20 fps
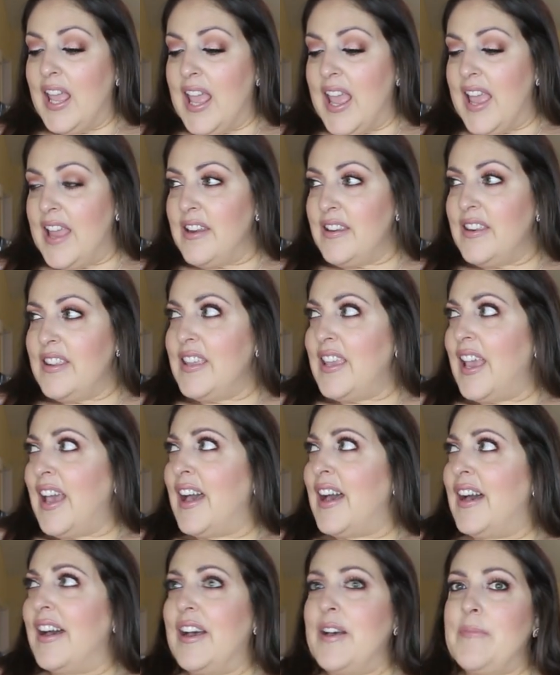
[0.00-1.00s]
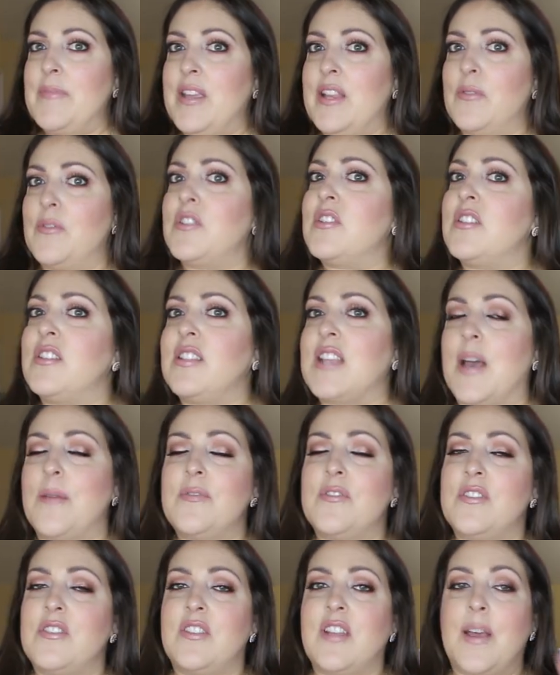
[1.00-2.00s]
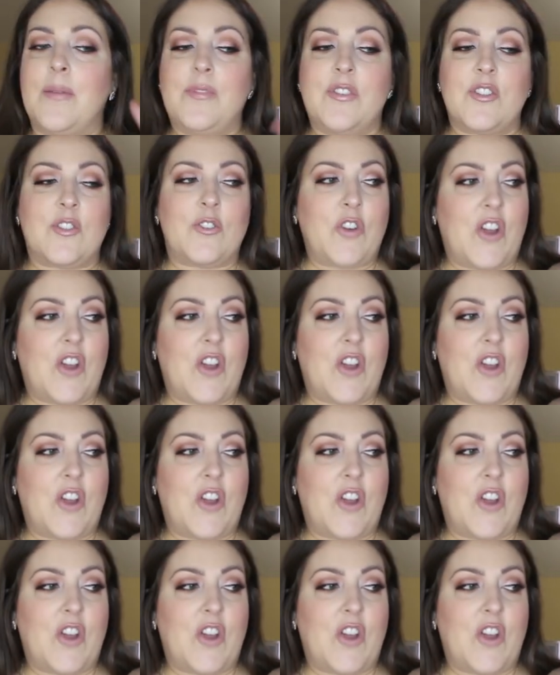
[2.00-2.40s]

And yeah, I mean, I'm just